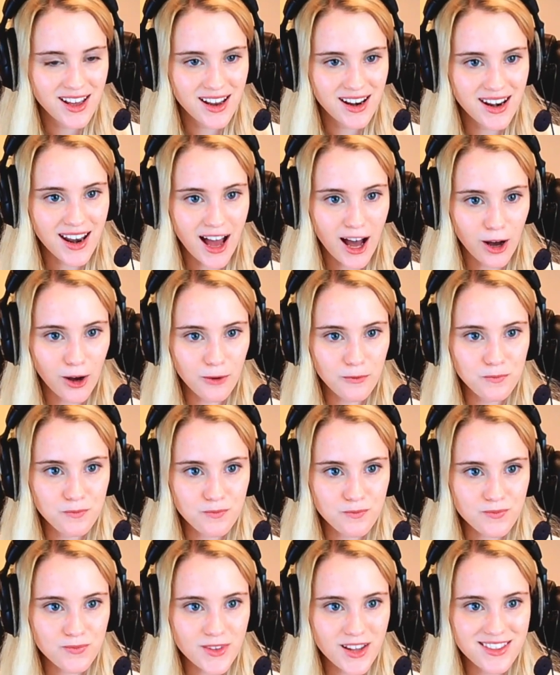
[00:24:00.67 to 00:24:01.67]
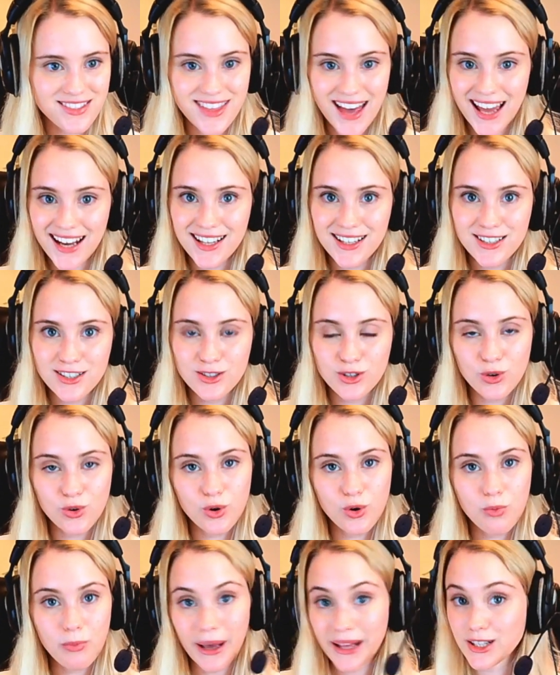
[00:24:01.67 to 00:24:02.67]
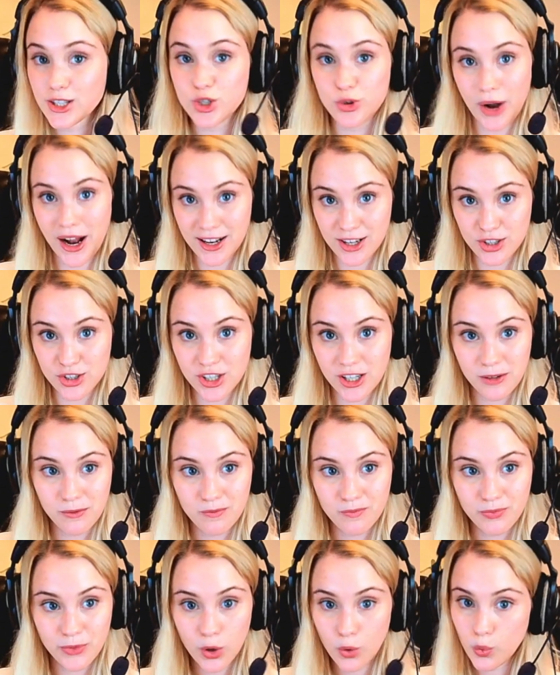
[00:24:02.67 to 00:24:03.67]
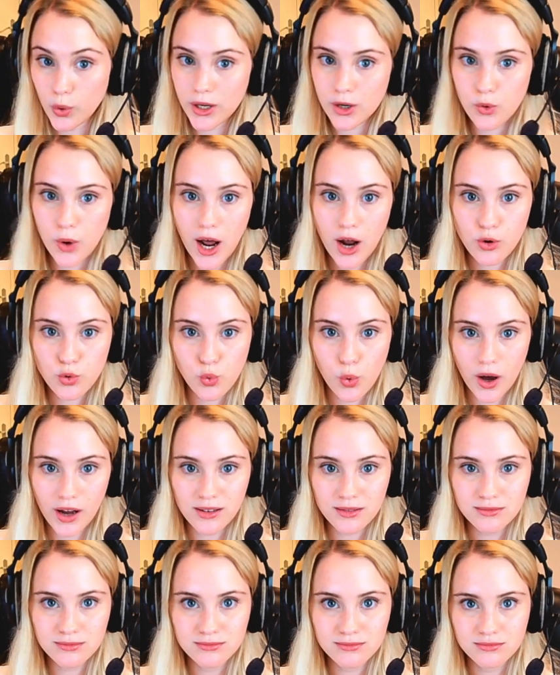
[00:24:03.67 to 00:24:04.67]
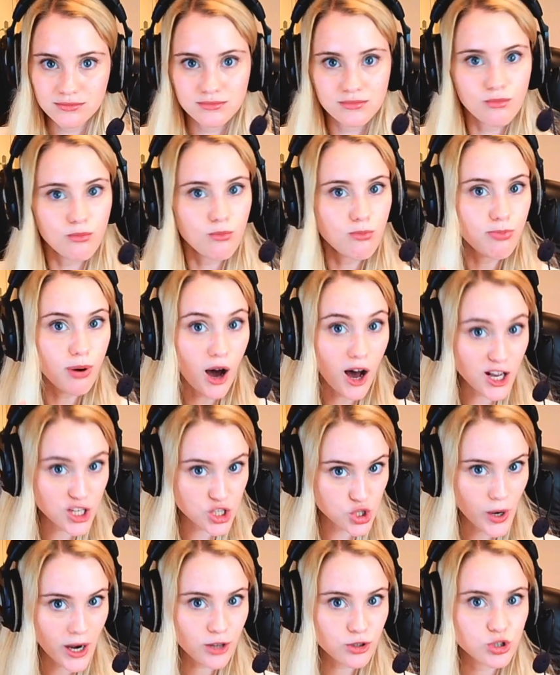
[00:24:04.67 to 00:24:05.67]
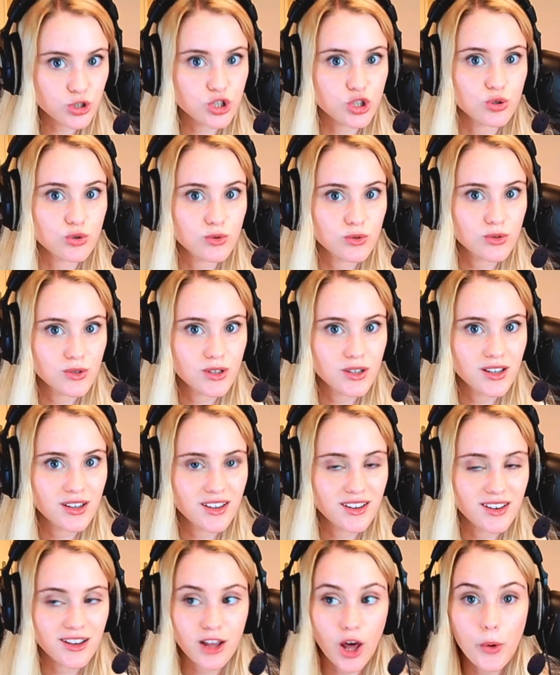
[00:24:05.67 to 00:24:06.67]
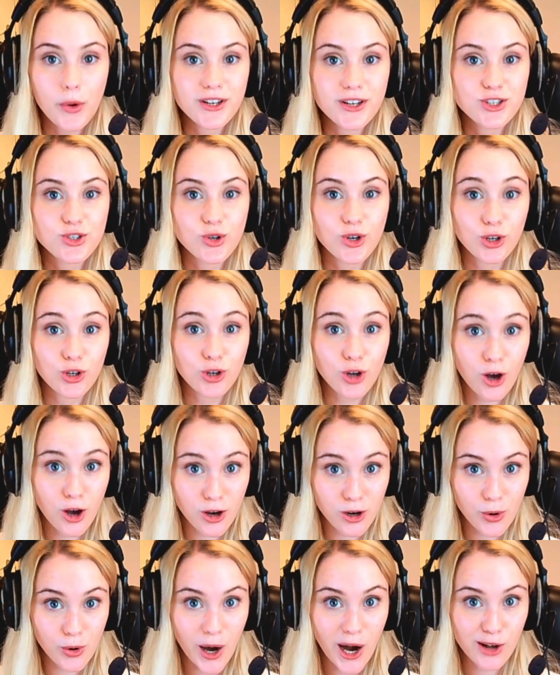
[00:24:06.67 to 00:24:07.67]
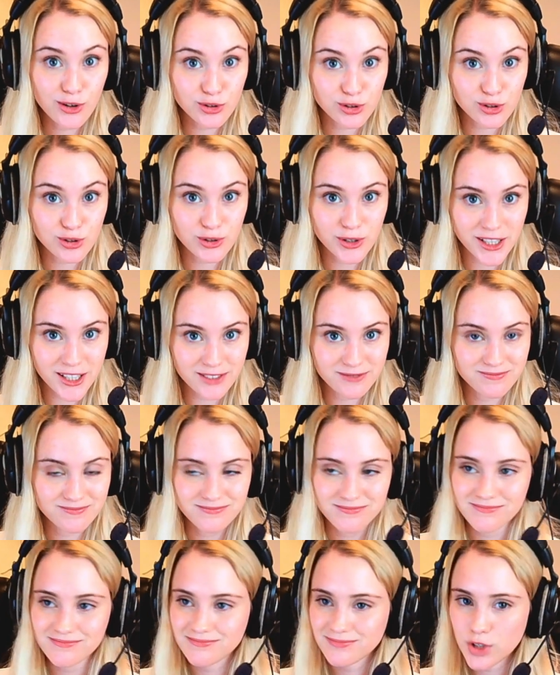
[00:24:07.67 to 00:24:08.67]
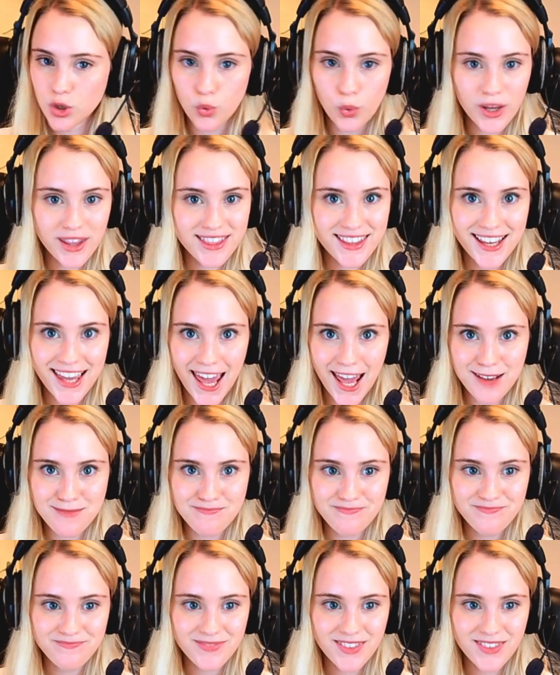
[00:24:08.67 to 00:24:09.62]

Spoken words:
Now, that is your main strategy. Win round 1, pass round 2, go into a long round 3, win the game.